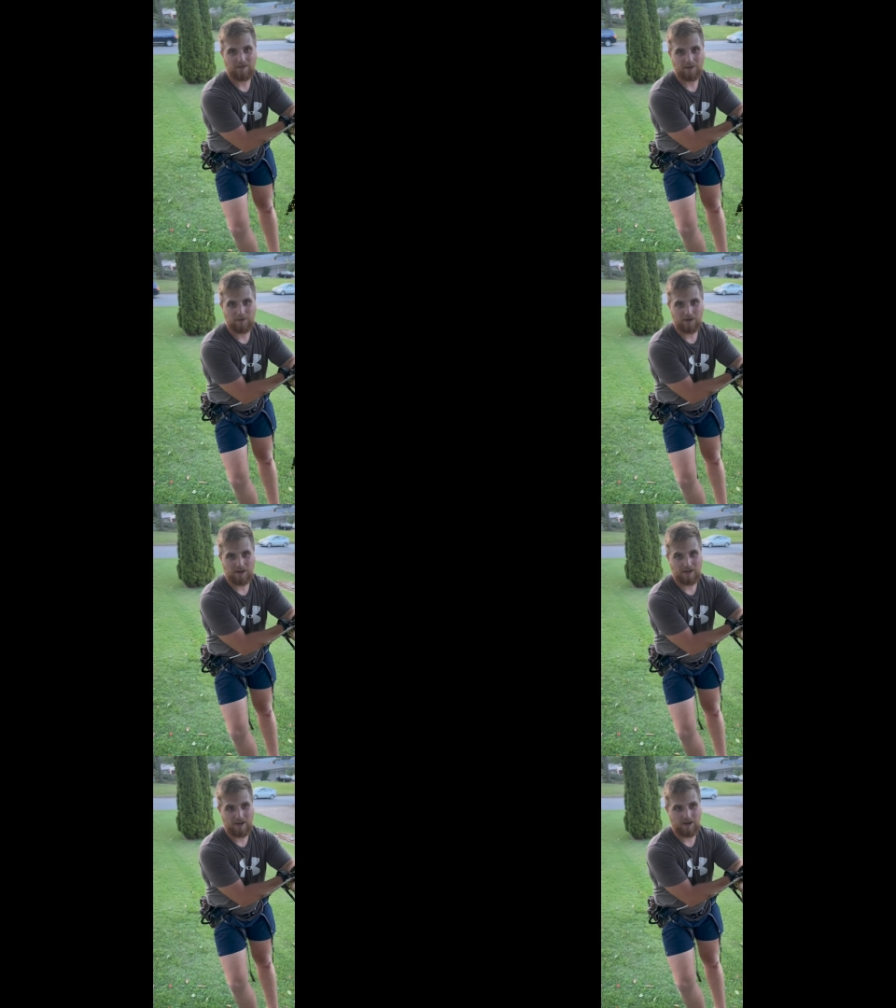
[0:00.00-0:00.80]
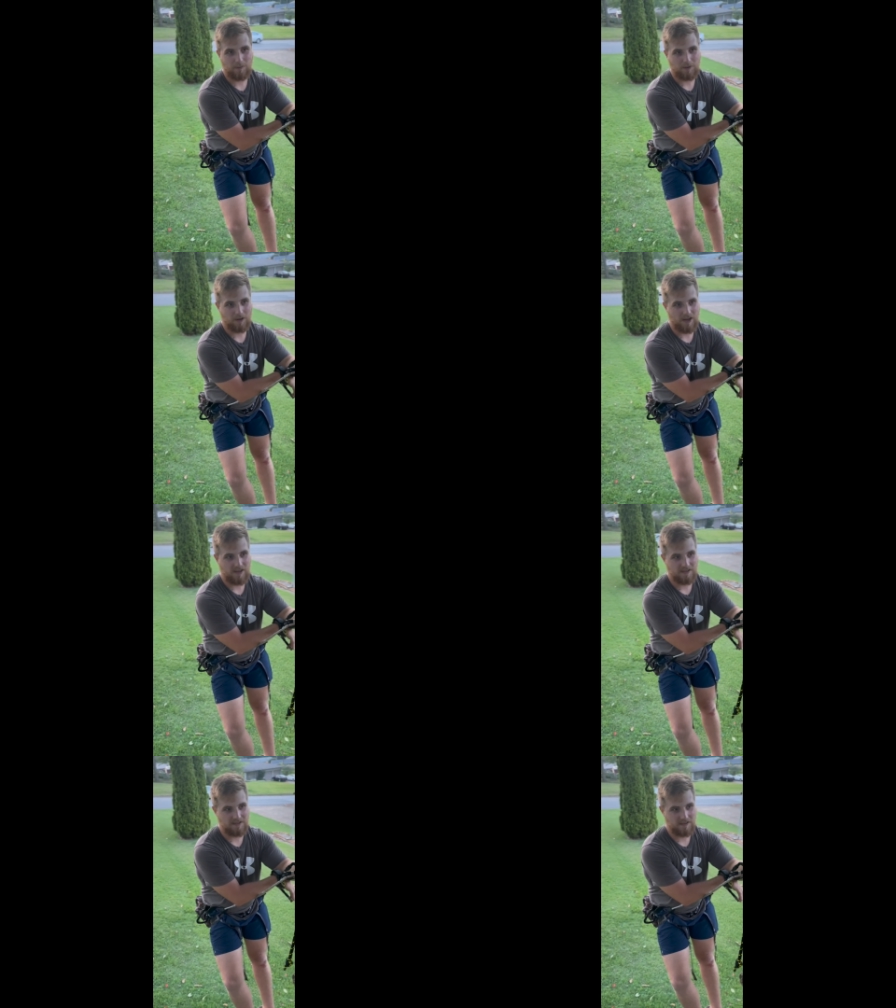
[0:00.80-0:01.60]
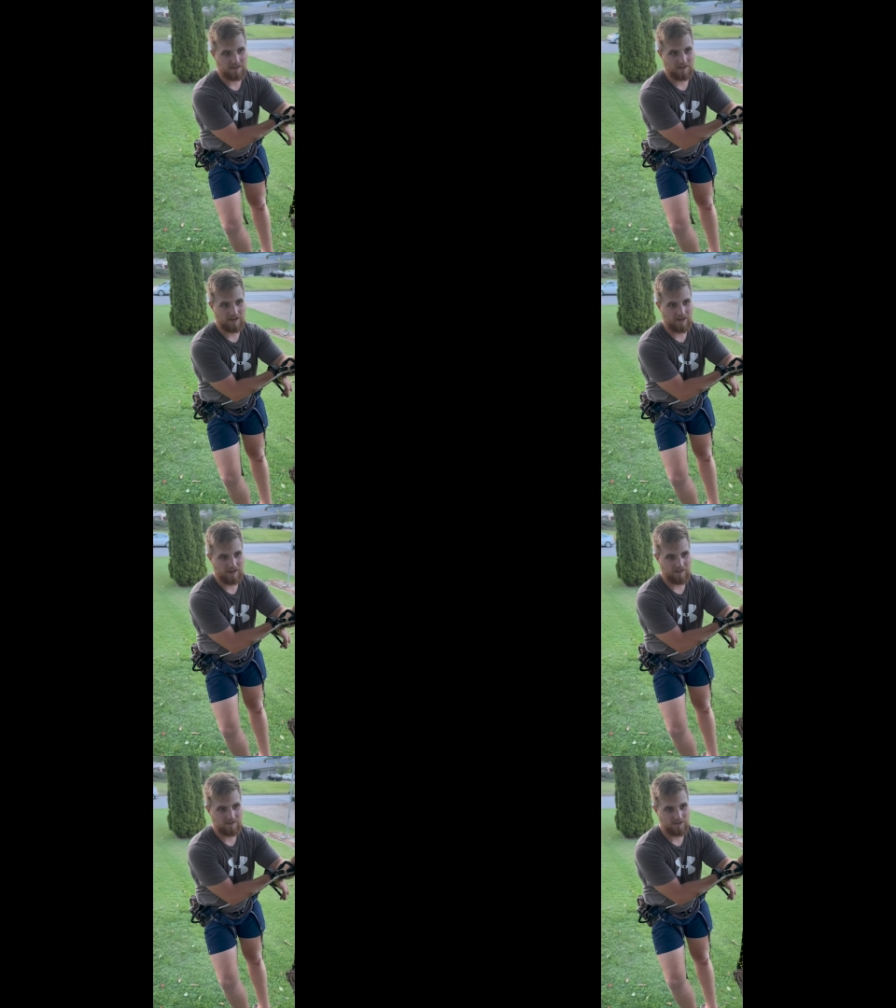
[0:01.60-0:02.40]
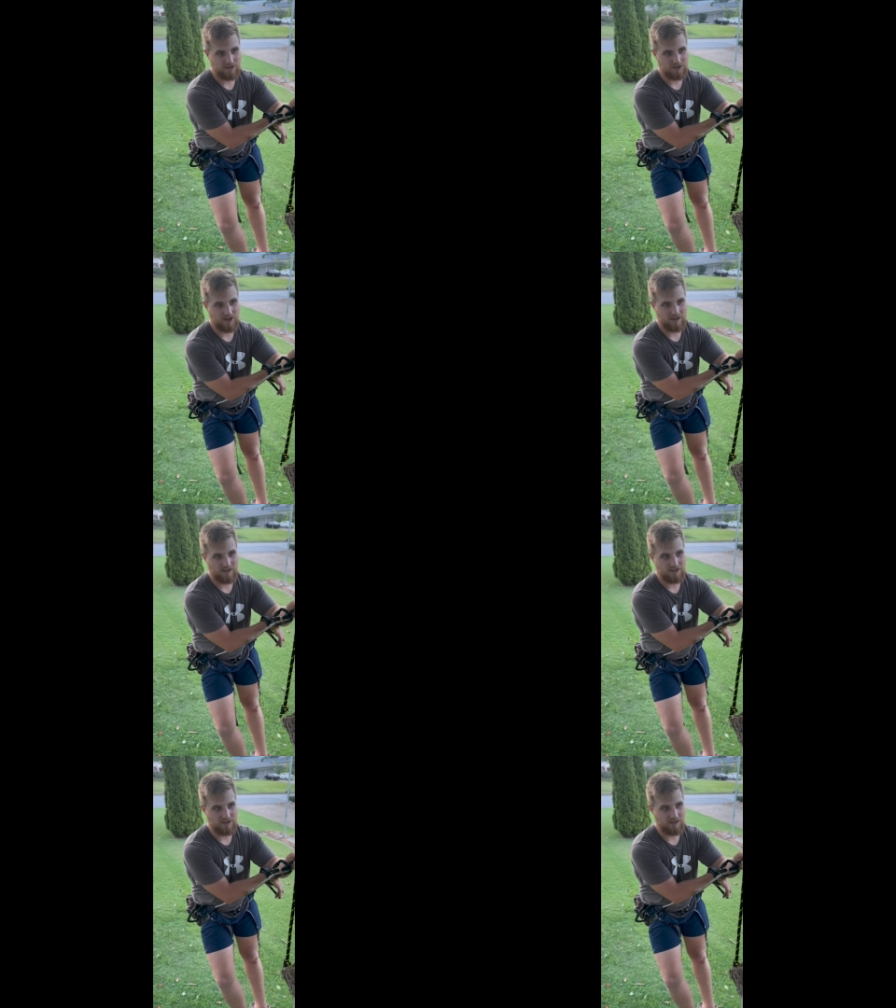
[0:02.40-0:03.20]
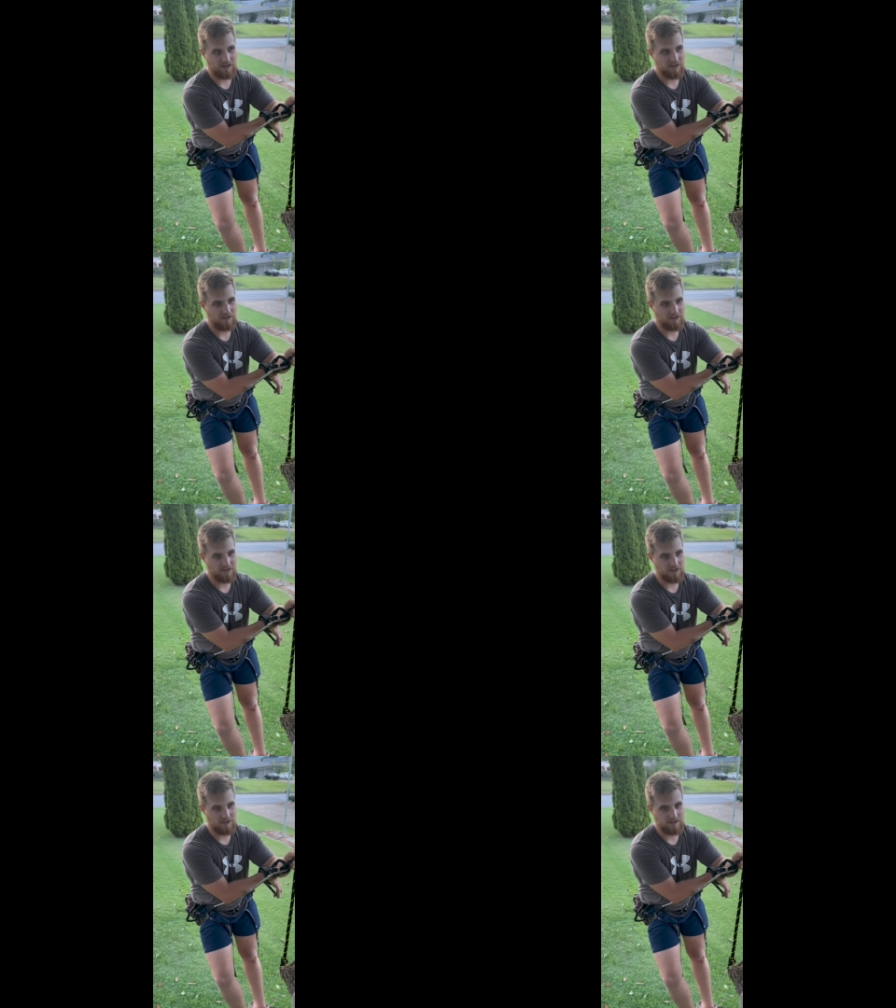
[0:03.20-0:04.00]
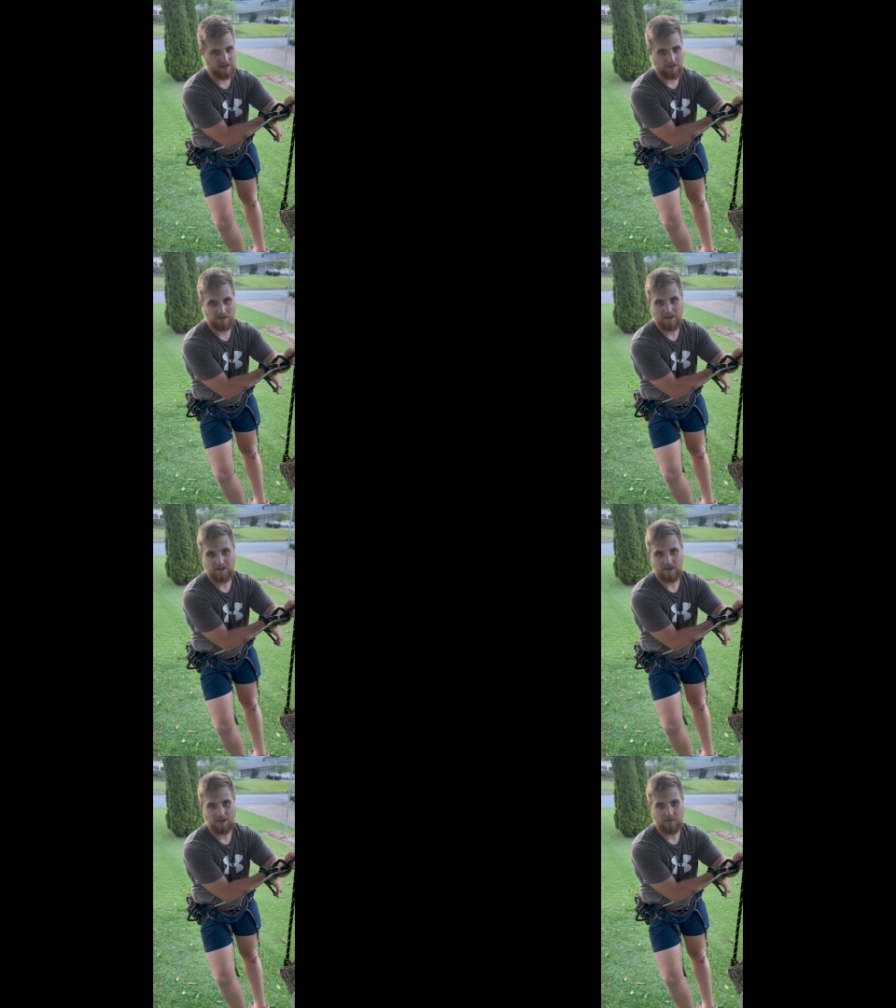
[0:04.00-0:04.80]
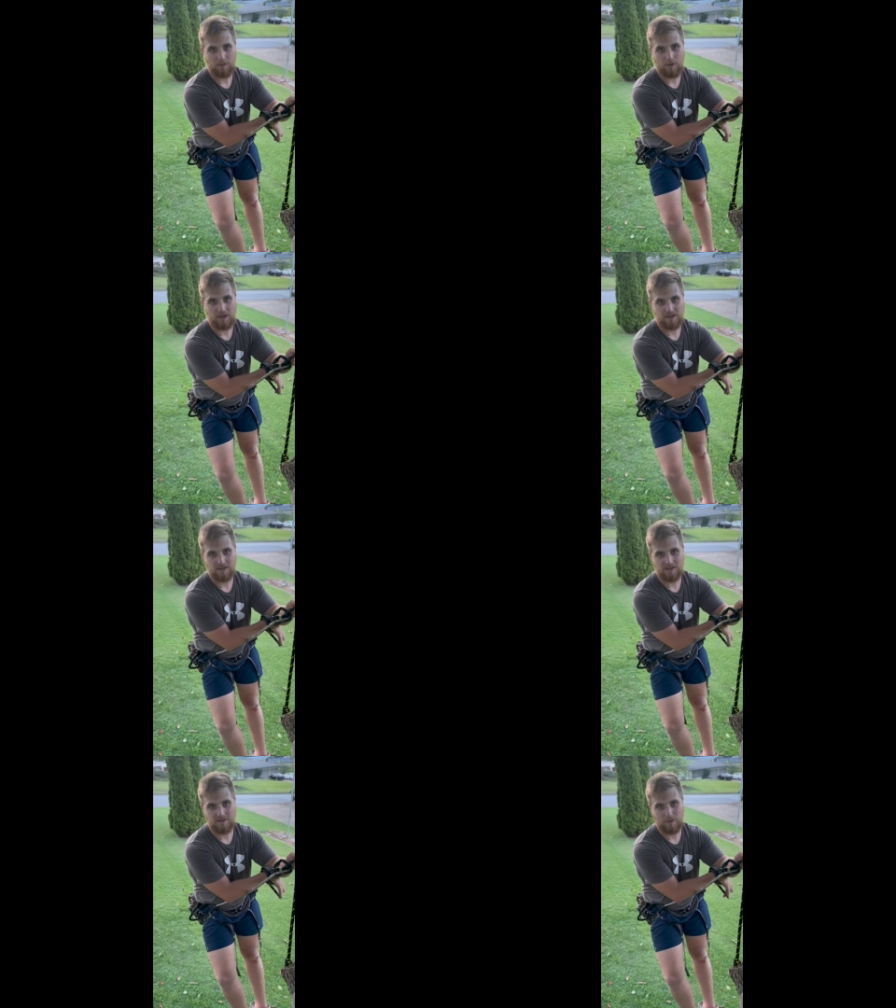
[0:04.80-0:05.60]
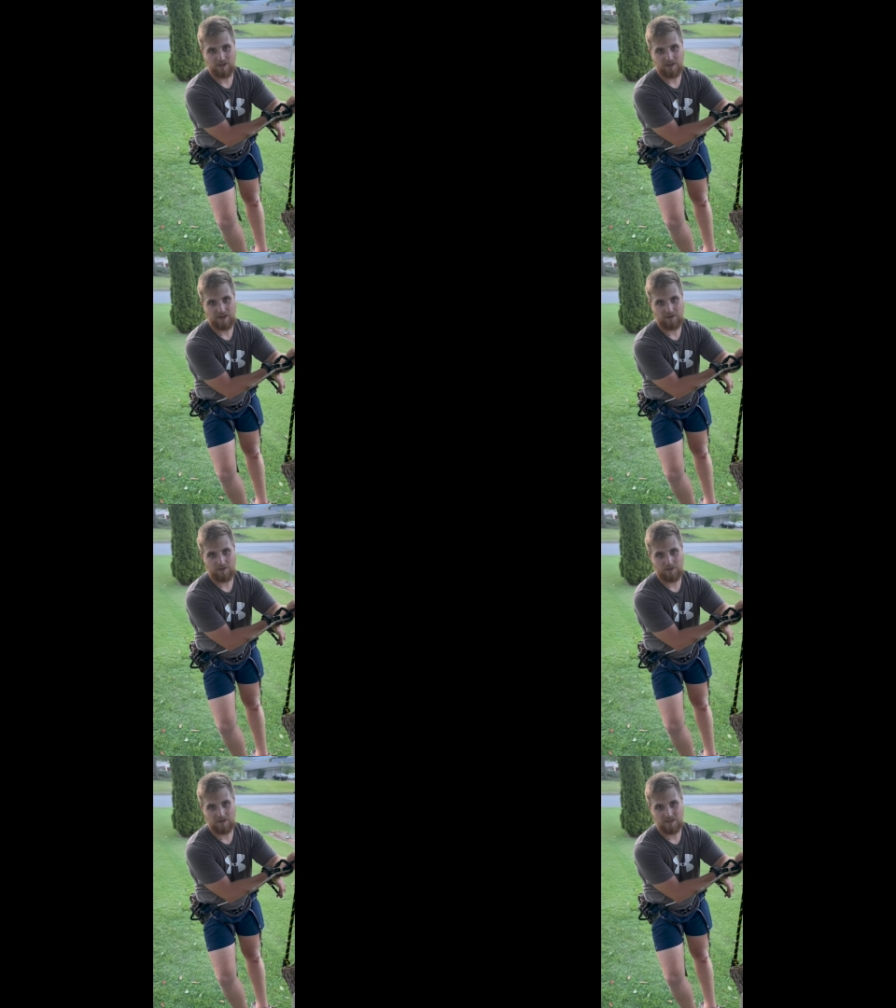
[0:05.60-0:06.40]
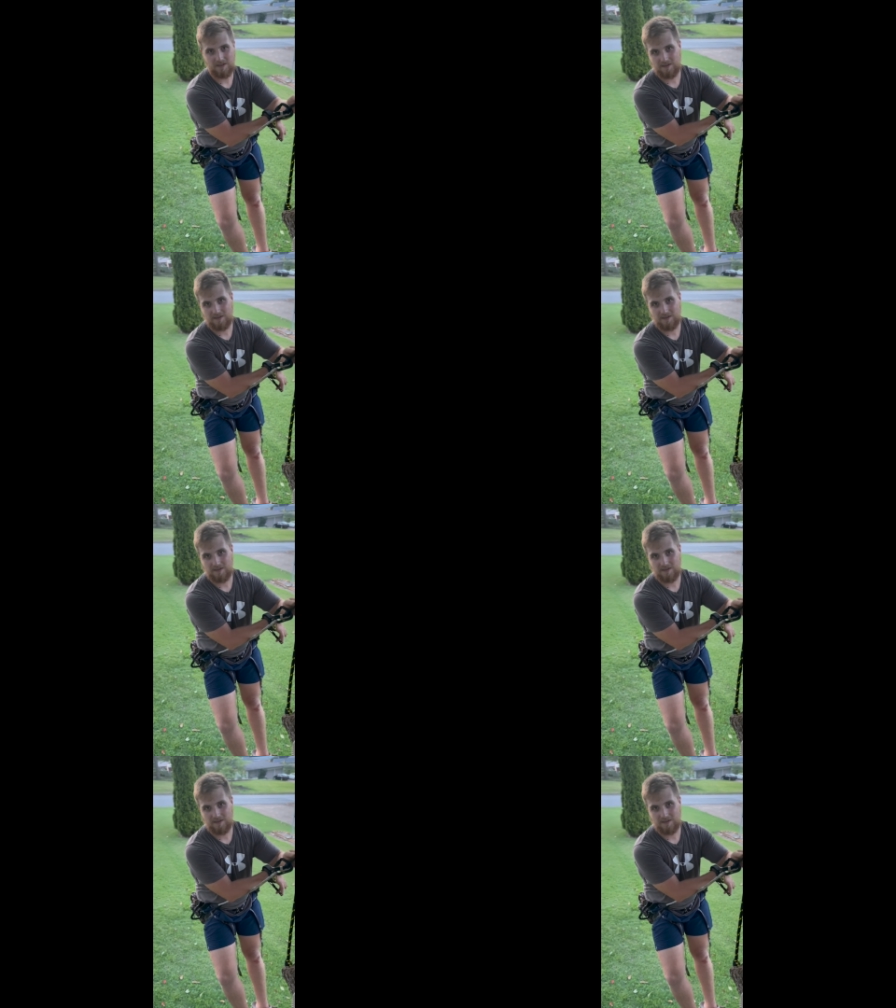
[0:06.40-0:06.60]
We want to help you guys and just try to get you a deer this year. So thank you for watching Smokeshow Outdoors.